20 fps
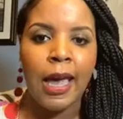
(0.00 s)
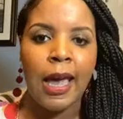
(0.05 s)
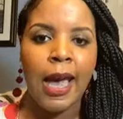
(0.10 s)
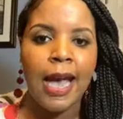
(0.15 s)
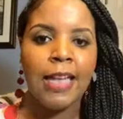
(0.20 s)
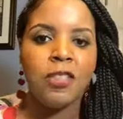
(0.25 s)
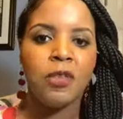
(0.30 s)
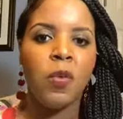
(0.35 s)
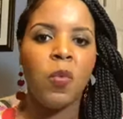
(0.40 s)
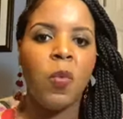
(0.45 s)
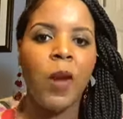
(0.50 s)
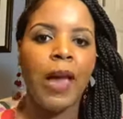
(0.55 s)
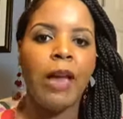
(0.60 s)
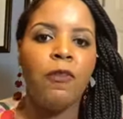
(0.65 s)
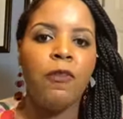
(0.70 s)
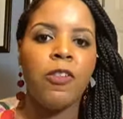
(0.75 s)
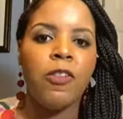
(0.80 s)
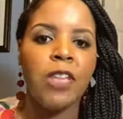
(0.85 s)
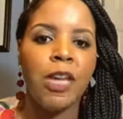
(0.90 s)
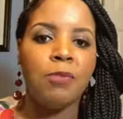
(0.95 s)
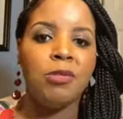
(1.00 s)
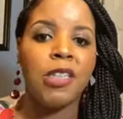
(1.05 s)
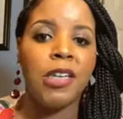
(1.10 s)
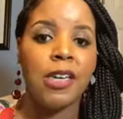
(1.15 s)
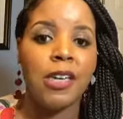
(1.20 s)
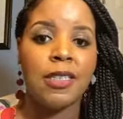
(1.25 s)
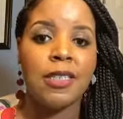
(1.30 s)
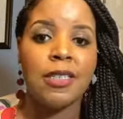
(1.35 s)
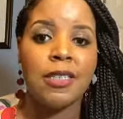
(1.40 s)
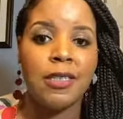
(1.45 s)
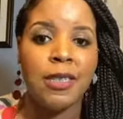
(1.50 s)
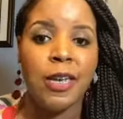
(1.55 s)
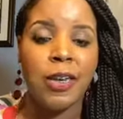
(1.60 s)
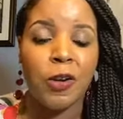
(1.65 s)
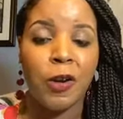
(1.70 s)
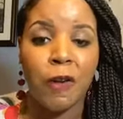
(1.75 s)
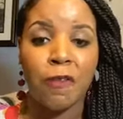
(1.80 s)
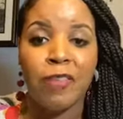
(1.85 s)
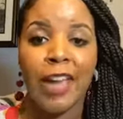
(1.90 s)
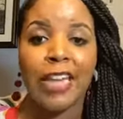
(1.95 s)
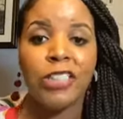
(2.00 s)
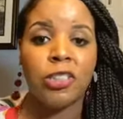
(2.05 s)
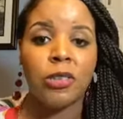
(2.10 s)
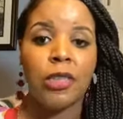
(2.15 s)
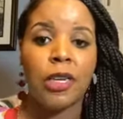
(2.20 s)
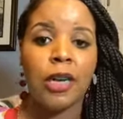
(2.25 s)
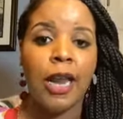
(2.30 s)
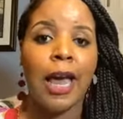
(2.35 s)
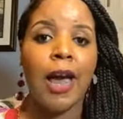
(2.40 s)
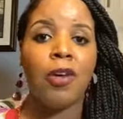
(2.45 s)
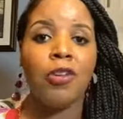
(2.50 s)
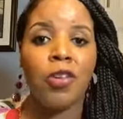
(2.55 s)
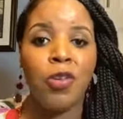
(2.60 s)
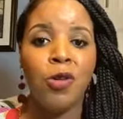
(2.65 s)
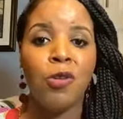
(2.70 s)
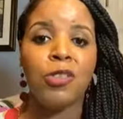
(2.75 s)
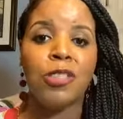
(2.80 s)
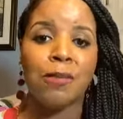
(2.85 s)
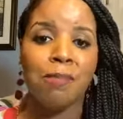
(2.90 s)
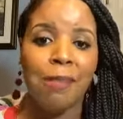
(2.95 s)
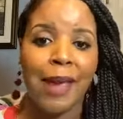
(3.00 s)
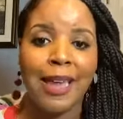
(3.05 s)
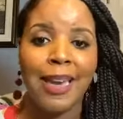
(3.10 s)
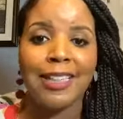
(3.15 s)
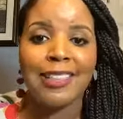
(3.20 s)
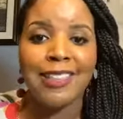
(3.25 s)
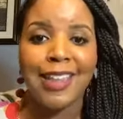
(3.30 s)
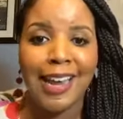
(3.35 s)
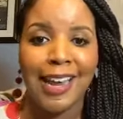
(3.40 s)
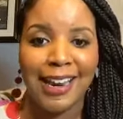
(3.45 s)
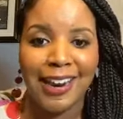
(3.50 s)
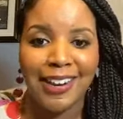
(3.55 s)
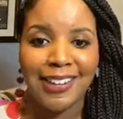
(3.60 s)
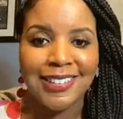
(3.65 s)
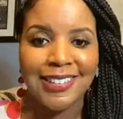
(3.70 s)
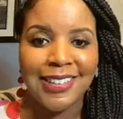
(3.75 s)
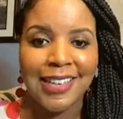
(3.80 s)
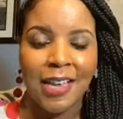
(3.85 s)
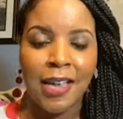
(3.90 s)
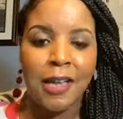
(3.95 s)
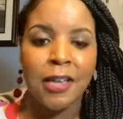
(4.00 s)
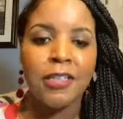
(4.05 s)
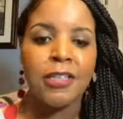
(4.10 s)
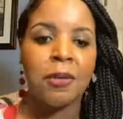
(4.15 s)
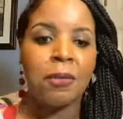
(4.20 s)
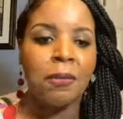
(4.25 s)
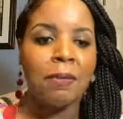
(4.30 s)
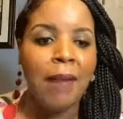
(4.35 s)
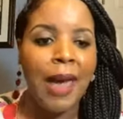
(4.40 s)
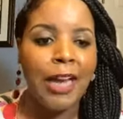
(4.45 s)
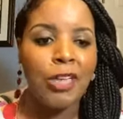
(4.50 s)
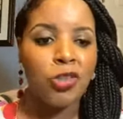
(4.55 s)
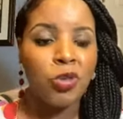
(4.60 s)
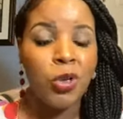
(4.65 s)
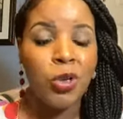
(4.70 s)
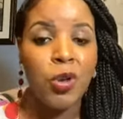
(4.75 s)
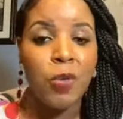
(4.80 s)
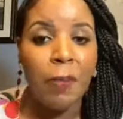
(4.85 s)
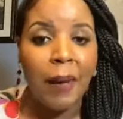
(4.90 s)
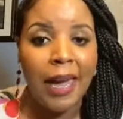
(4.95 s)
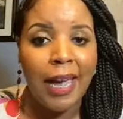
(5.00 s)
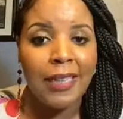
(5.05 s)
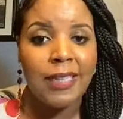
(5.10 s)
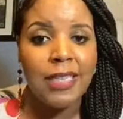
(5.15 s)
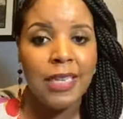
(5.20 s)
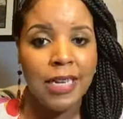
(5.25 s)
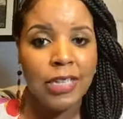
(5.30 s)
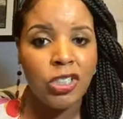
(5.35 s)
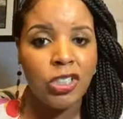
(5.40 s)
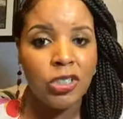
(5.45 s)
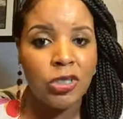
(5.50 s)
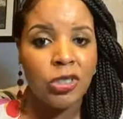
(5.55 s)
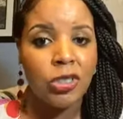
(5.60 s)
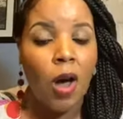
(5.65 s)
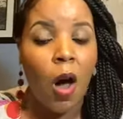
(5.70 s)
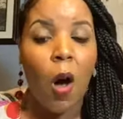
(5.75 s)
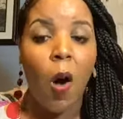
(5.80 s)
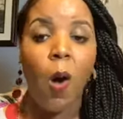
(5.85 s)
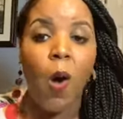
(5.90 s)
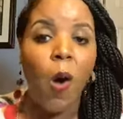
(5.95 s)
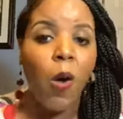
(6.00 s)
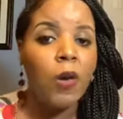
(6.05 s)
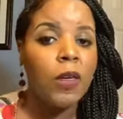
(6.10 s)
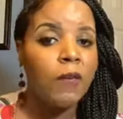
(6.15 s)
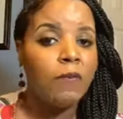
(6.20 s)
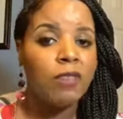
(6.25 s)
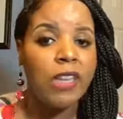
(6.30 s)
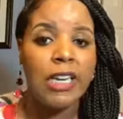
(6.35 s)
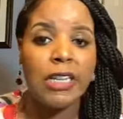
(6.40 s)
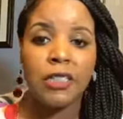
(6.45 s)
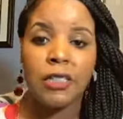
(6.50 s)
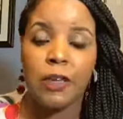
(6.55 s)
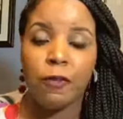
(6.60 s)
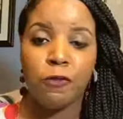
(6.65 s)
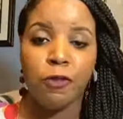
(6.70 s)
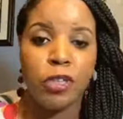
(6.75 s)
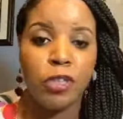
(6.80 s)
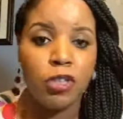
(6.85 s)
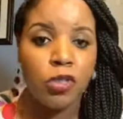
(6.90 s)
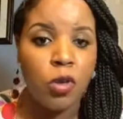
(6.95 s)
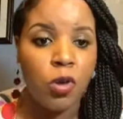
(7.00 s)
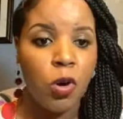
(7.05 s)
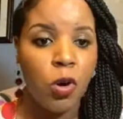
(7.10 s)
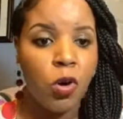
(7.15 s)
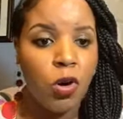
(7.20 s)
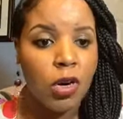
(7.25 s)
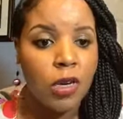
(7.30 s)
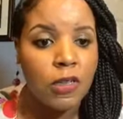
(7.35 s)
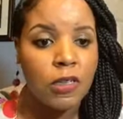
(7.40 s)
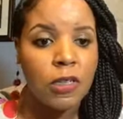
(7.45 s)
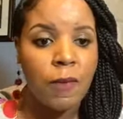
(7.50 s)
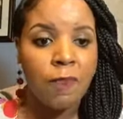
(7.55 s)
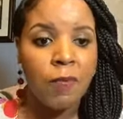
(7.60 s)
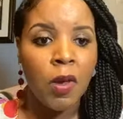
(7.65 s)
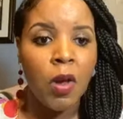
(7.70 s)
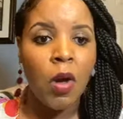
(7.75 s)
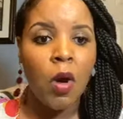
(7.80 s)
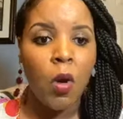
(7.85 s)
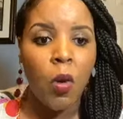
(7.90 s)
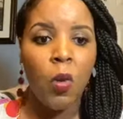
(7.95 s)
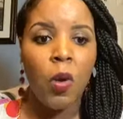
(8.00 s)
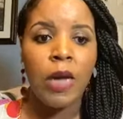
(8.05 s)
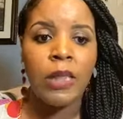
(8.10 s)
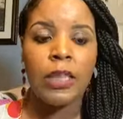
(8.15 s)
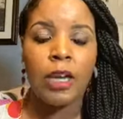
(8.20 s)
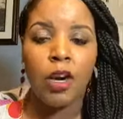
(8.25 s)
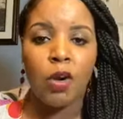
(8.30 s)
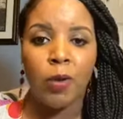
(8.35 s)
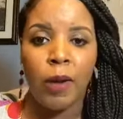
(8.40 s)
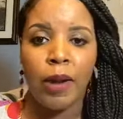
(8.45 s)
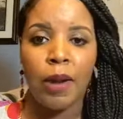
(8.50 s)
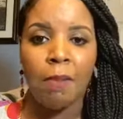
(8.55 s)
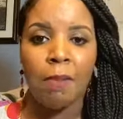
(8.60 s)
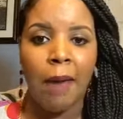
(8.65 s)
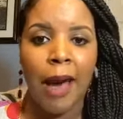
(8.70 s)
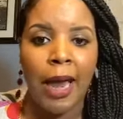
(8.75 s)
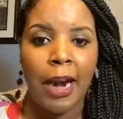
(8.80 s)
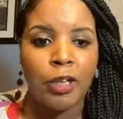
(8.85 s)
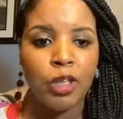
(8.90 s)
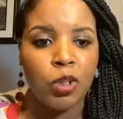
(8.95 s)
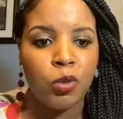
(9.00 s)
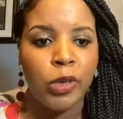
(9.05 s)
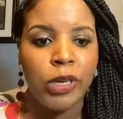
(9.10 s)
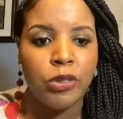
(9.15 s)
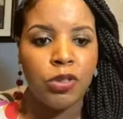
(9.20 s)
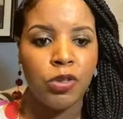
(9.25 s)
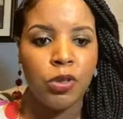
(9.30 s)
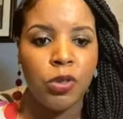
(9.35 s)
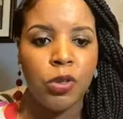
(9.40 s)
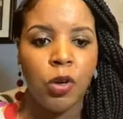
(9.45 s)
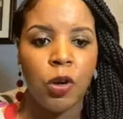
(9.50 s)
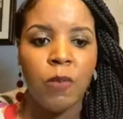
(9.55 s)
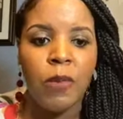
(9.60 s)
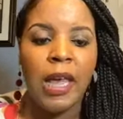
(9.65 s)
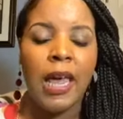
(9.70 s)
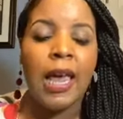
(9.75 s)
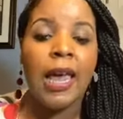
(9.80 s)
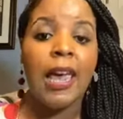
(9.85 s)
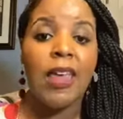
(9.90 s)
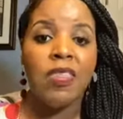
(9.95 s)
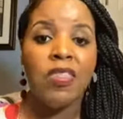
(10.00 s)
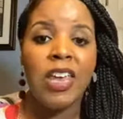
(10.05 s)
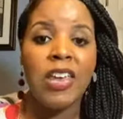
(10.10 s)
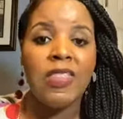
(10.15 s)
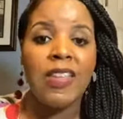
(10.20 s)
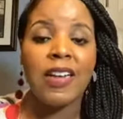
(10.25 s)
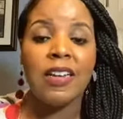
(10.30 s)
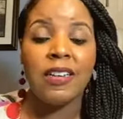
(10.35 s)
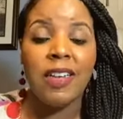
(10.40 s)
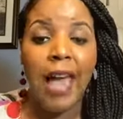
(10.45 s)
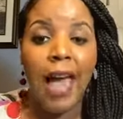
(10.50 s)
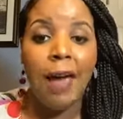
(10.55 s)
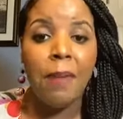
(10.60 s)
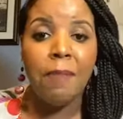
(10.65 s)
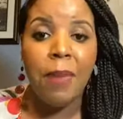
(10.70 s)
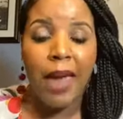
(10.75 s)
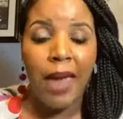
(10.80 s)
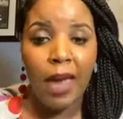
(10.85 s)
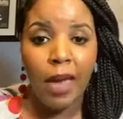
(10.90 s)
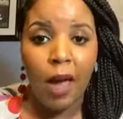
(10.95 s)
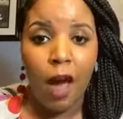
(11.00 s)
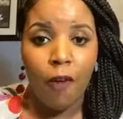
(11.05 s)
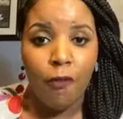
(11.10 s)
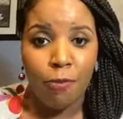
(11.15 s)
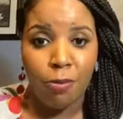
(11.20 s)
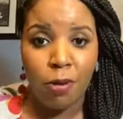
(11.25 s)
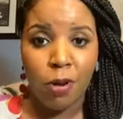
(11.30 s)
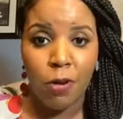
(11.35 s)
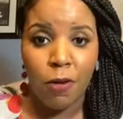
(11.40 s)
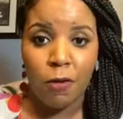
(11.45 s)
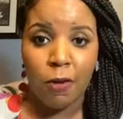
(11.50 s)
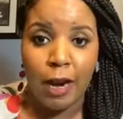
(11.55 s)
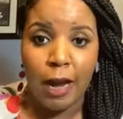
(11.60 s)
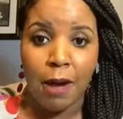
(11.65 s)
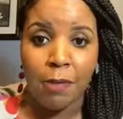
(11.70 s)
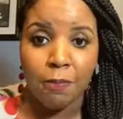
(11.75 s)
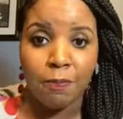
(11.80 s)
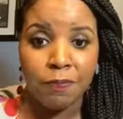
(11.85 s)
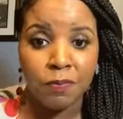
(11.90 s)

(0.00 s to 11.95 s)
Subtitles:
as a way for them to consider if they should allow you to manage theirs. So make sure you pay attention to all of these different scores on the credit monitoring tool. And then the debt payoff program.